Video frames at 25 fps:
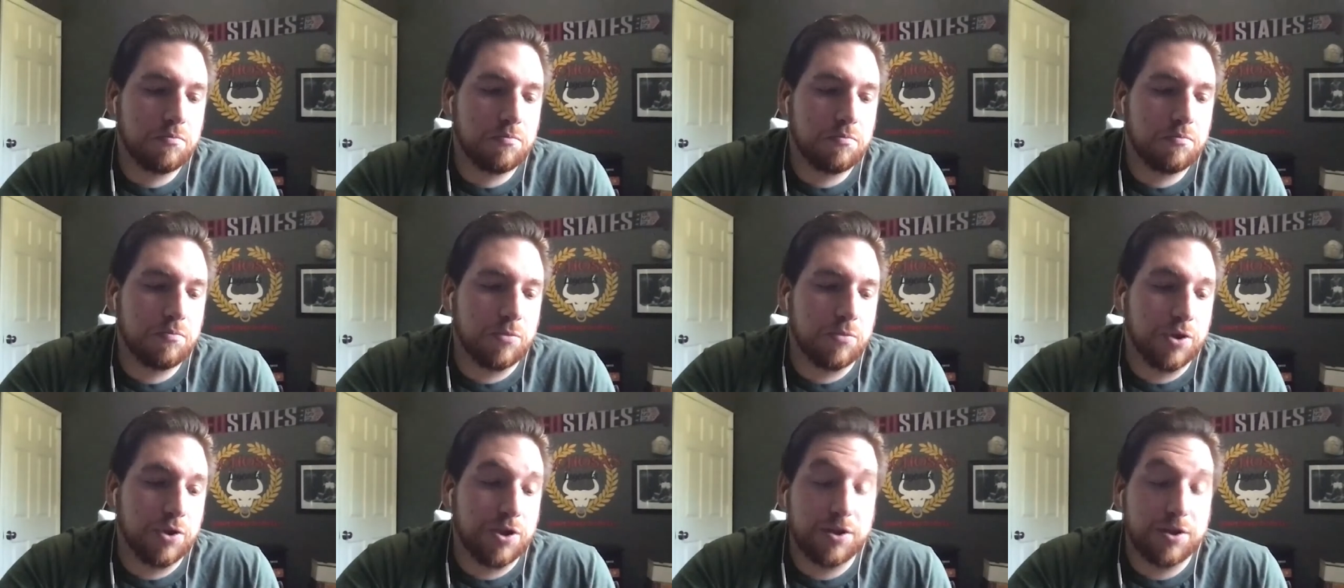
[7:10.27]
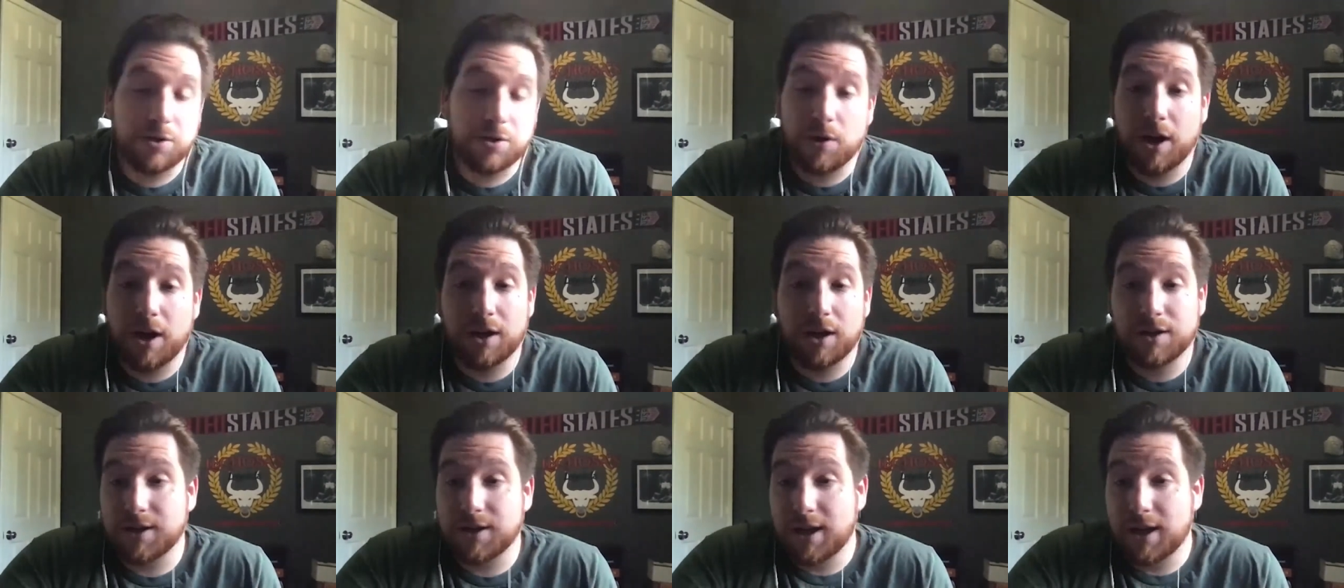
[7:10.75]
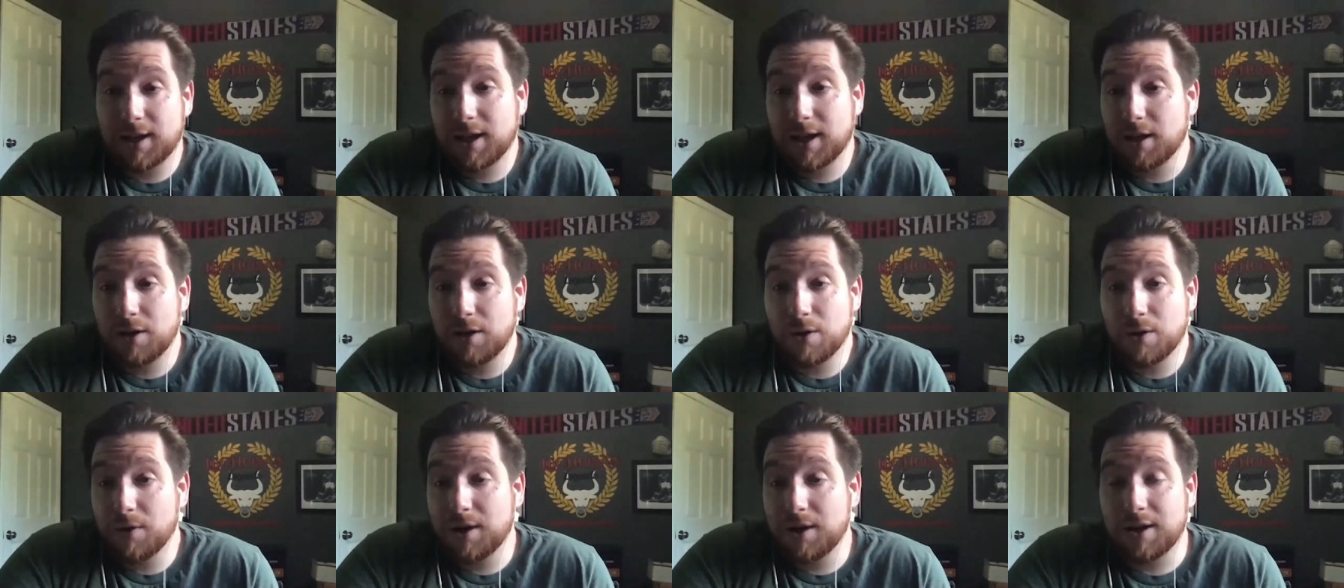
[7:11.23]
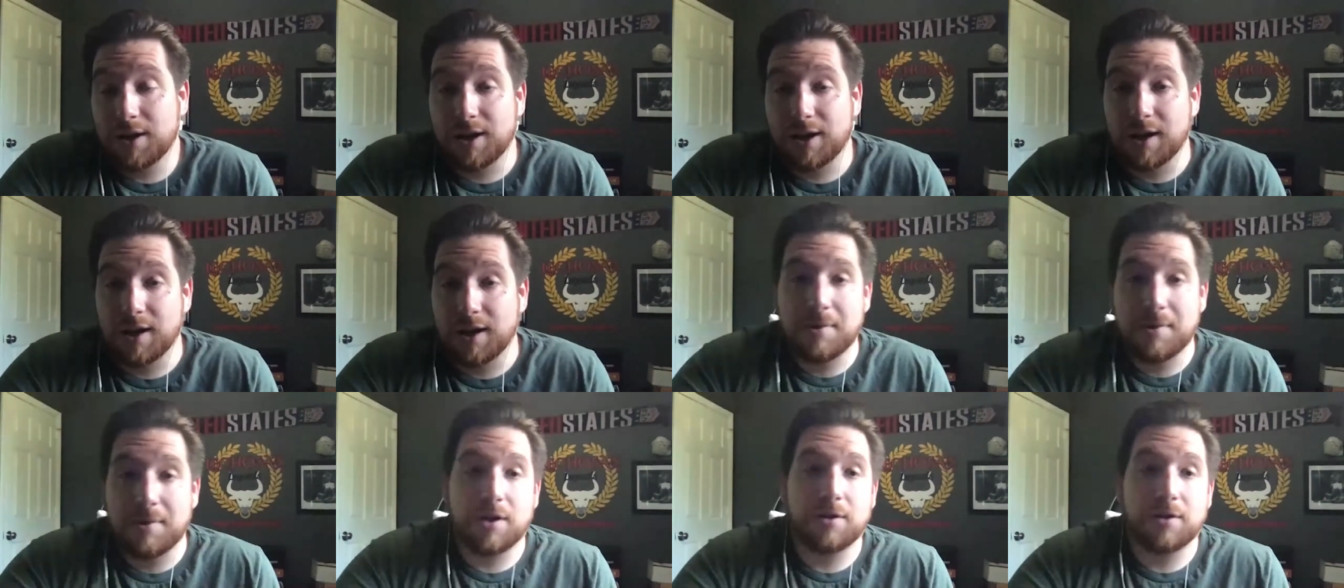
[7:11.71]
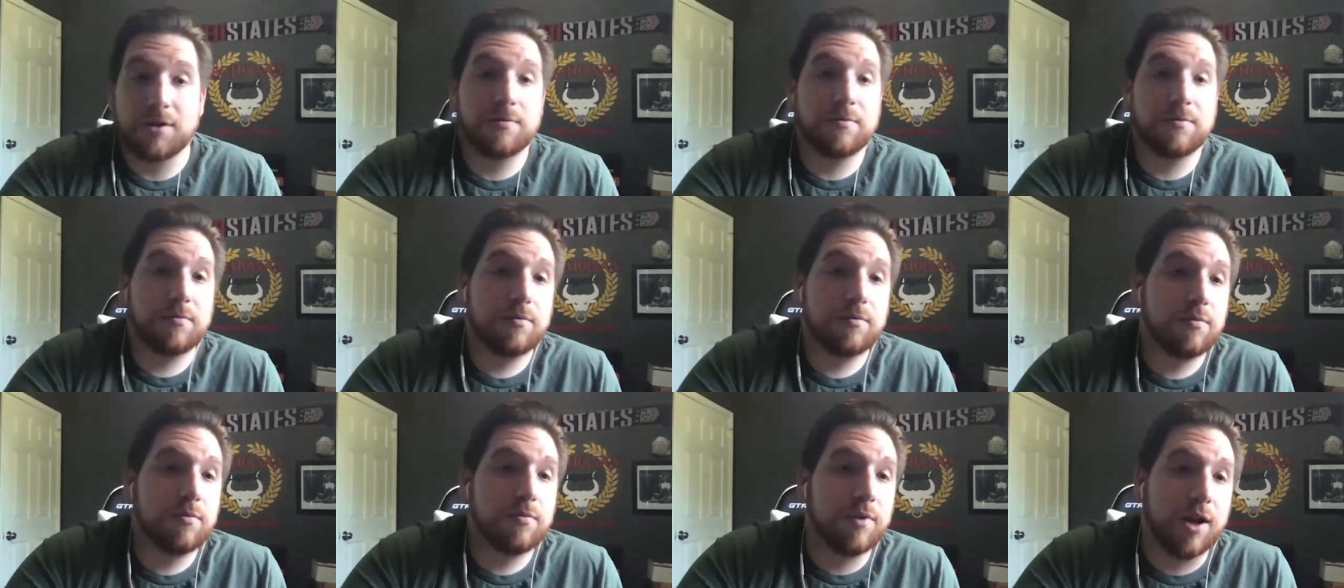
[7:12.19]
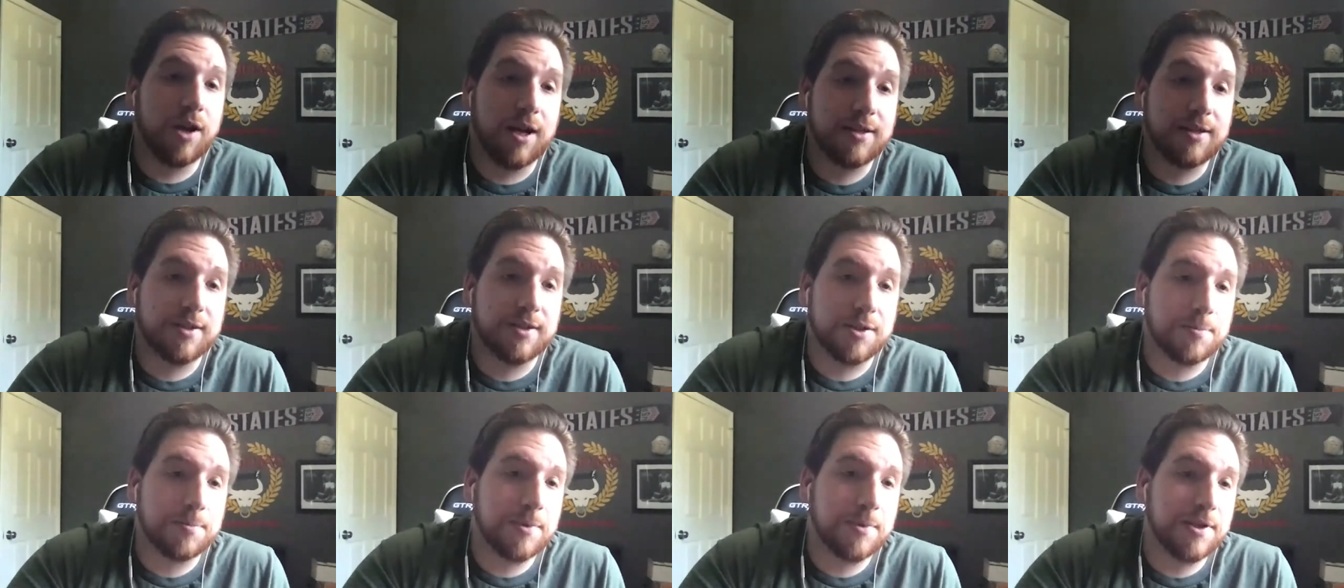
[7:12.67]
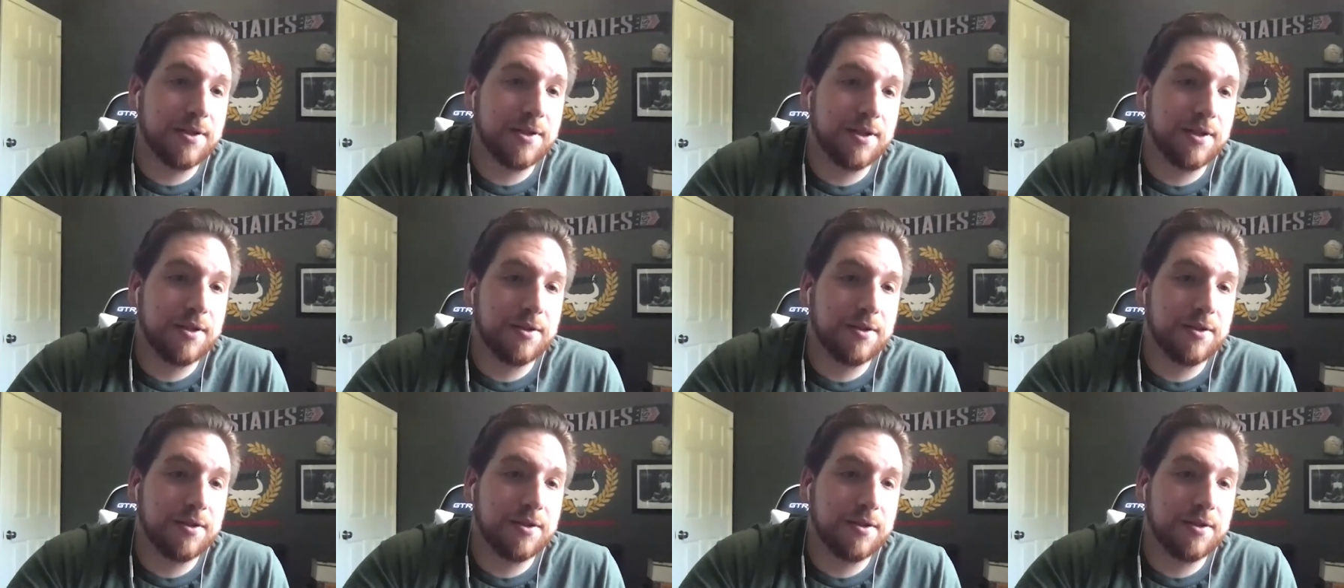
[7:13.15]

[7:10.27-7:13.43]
which is great because I didn't know anything about hot sauce business.